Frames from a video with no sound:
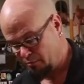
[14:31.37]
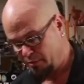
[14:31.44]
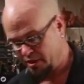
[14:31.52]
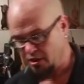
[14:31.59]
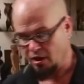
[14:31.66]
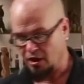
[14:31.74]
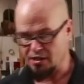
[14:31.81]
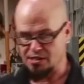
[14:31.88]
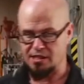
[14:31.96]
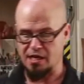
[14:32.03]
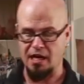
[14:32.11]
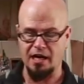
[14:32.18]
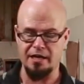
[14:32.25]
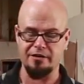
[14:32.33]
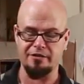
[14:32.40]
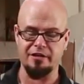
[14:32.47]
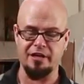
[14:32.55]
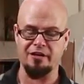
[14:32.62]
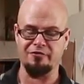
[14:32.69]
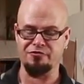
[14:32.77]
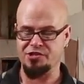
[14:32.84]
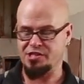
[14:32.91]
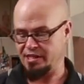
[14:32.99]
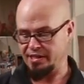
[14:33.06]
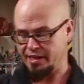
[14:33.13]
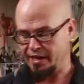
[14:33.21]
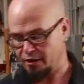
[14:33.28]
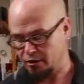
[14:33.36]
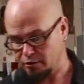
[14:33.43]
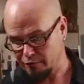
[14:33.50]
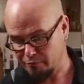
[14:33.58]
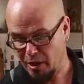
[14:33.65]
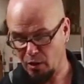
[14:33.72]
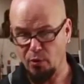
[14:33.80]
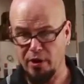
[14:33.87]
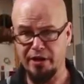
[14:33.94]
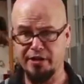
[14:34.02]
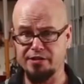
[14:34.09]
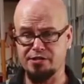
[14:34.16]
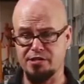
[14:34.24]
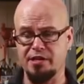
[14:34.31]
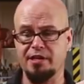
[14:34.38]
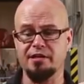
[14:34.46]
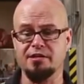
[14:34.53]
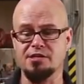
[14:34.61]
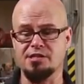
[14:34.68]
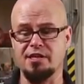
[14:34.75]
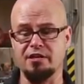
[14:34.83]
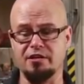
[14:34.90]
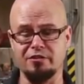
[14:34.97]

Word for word: Because I have seen the error of my ways, and instead